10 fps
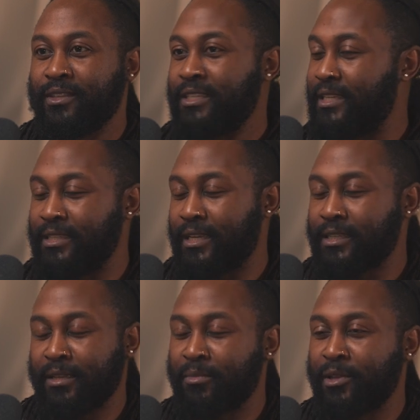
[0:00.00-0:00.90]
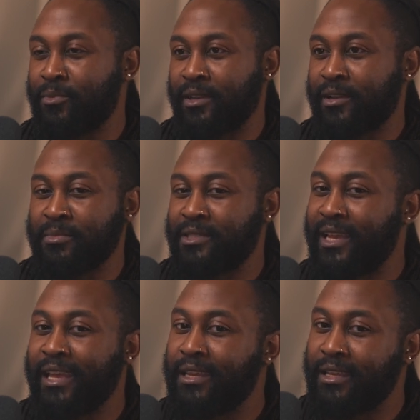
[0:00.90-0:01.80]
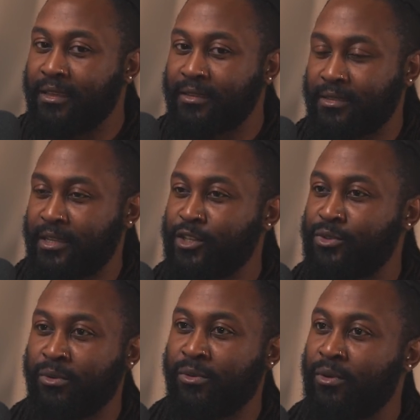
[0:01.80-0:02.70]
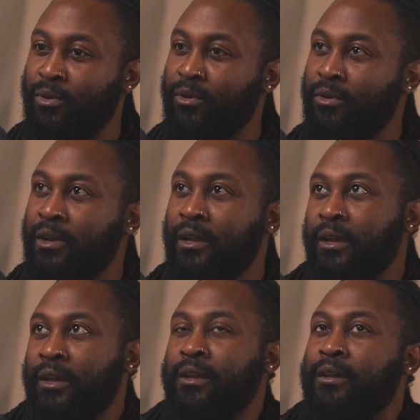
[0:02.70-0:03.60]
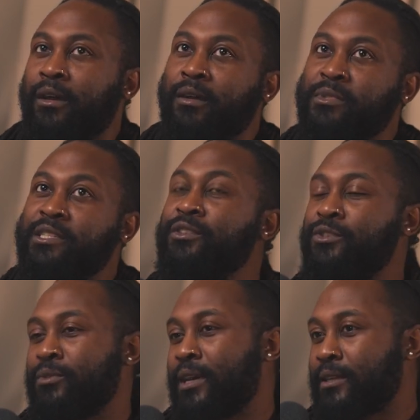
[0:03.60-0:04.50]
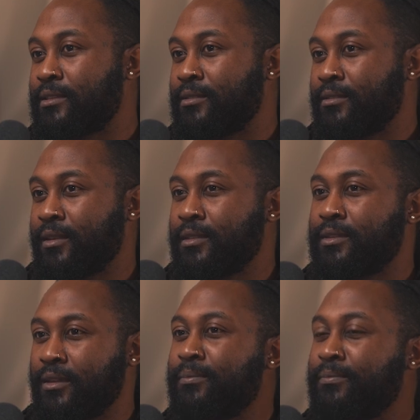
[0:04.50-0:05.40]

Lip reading: It's the exact same thing when it comes to any sexual or sensual act, I'd say.